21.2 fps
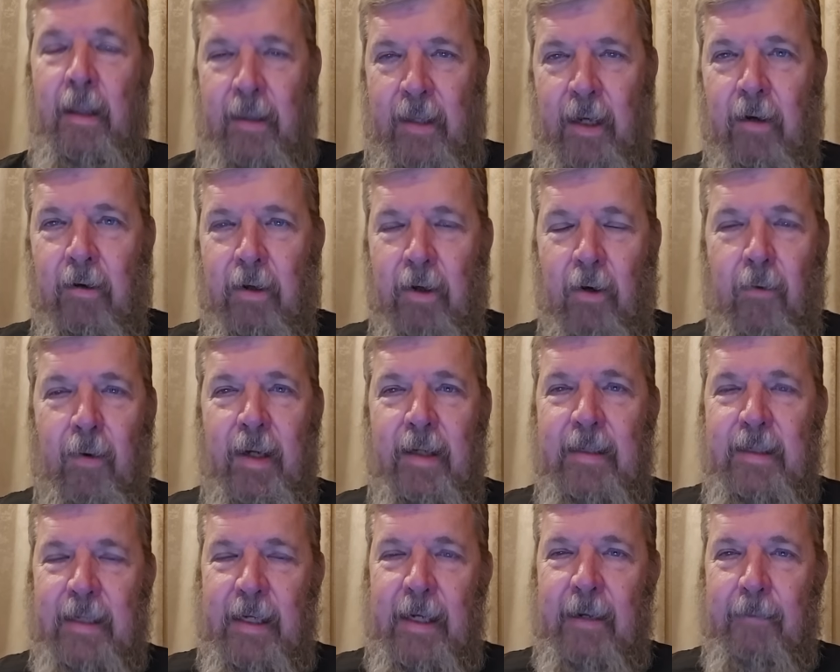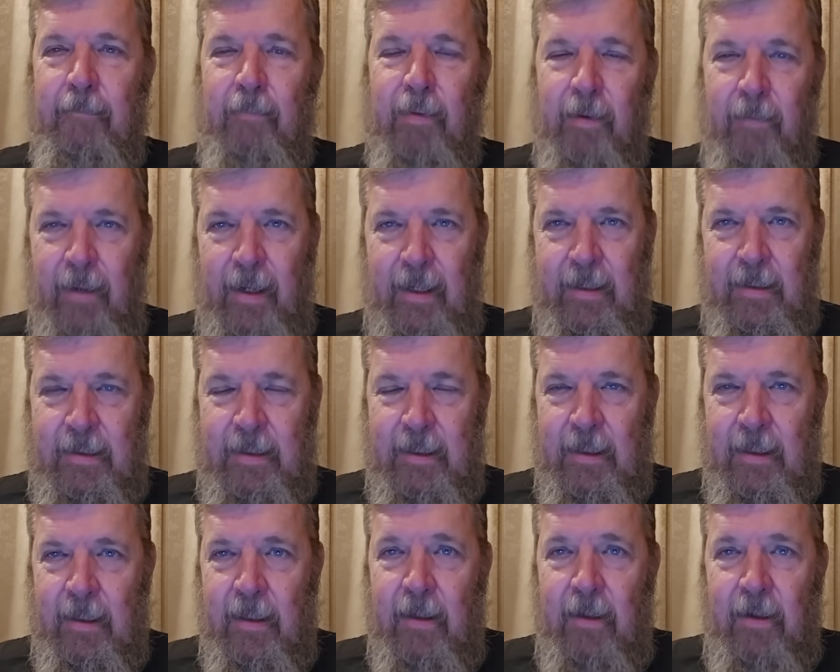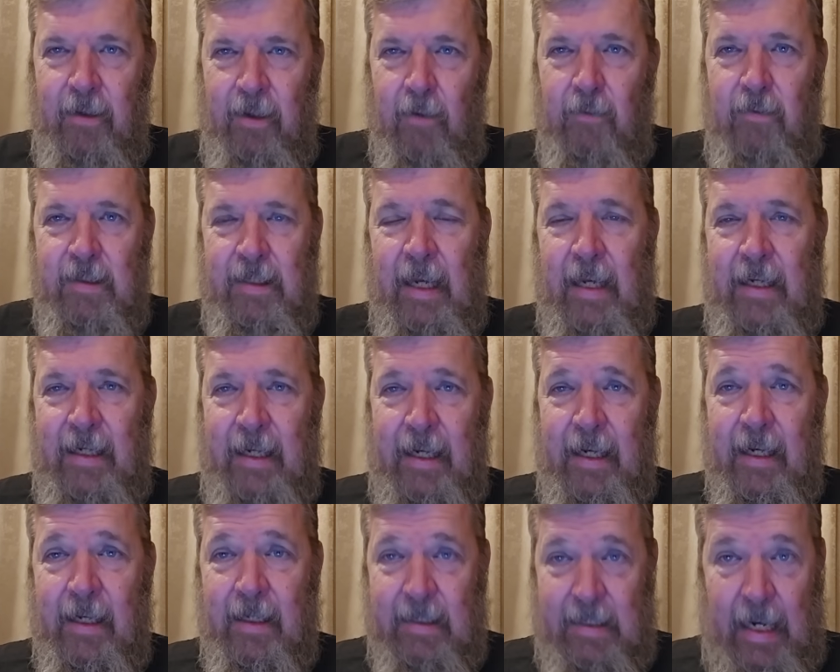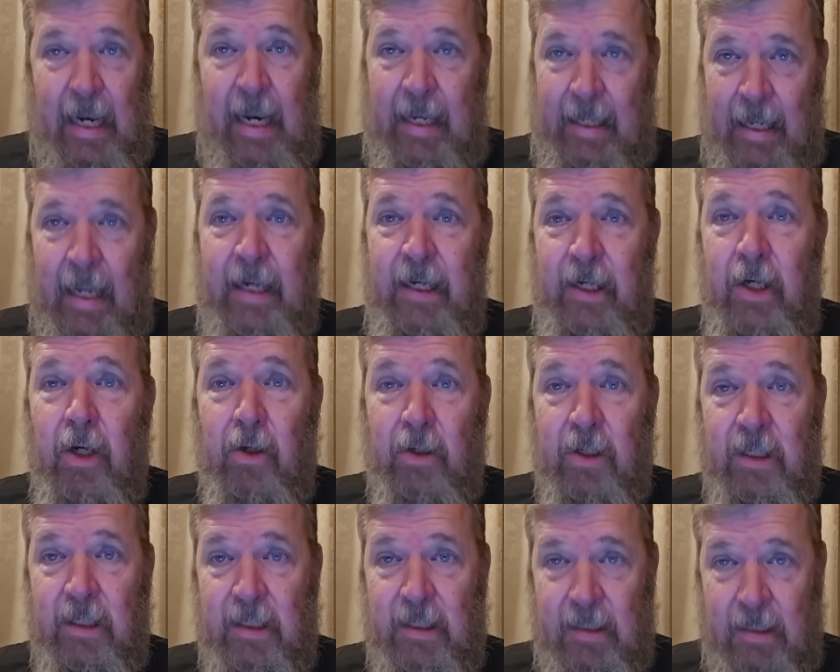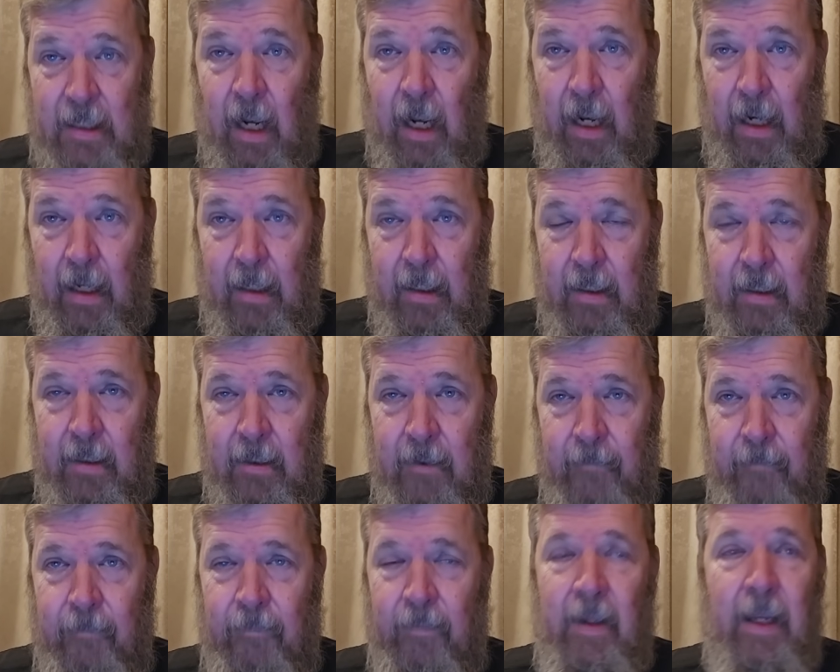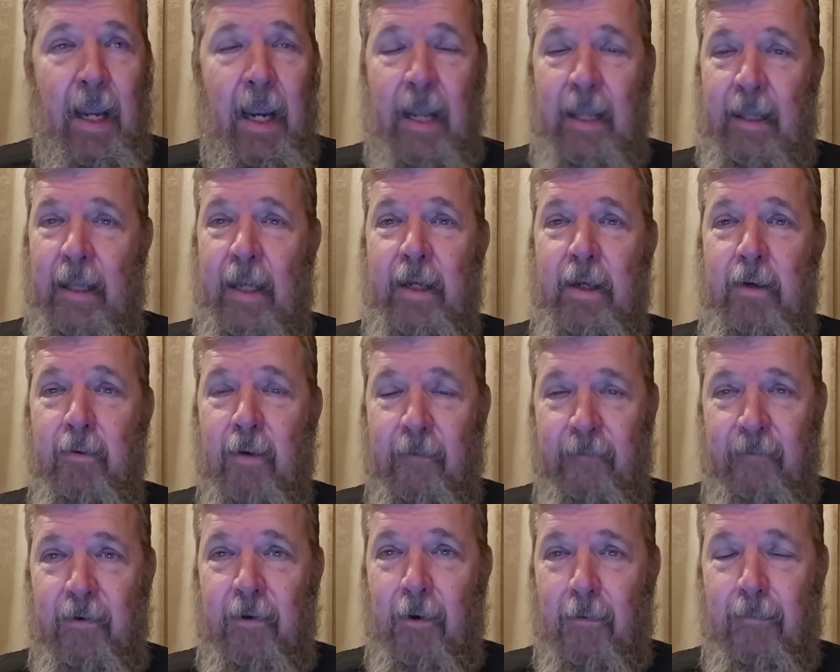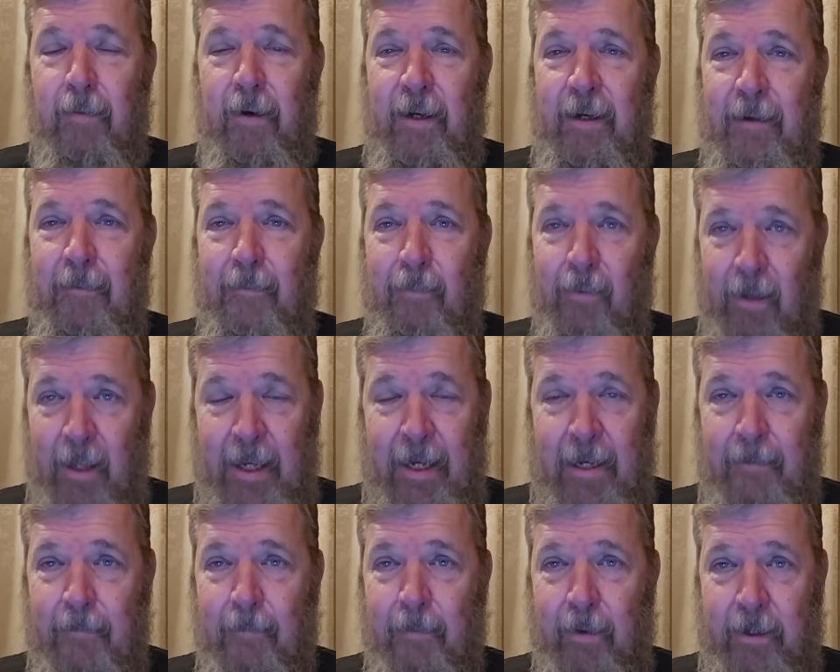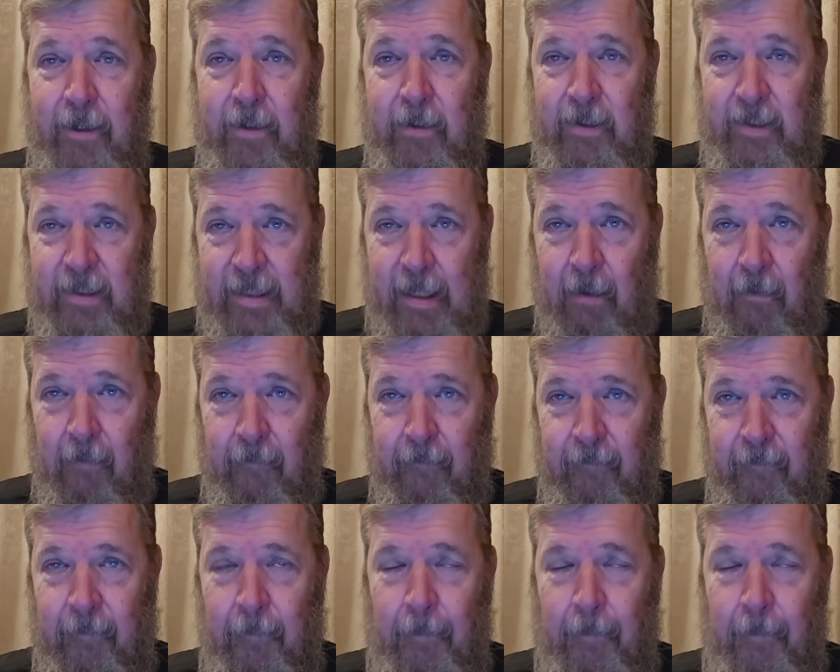They're going to implement those ideas. And then you're stuck. And then you have nobody to blame but yourself.